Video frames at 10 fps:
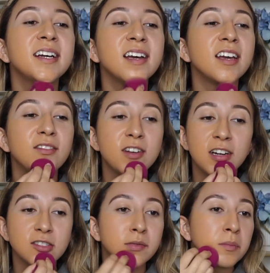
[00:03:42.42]
If you
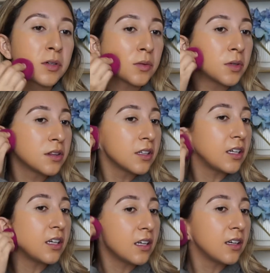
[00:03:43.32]
guys remember what
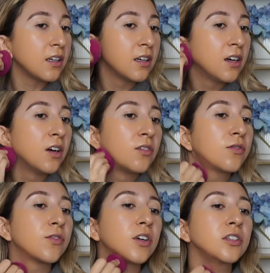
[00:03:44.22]
the
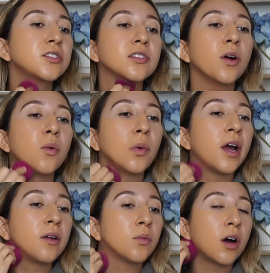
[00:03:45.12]
first Wet
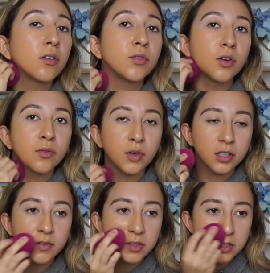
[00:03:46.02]
n Wild Photo Focus
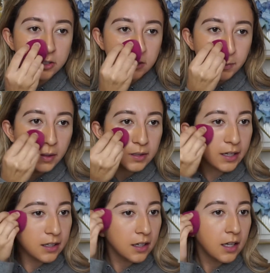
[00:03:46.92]
foundation smelled
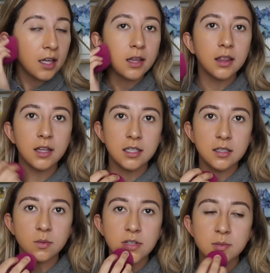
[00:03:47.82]
like, this is
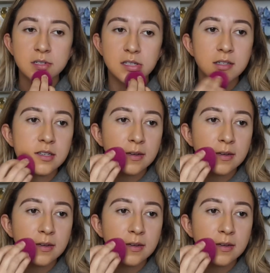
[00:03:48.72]
what it smells like.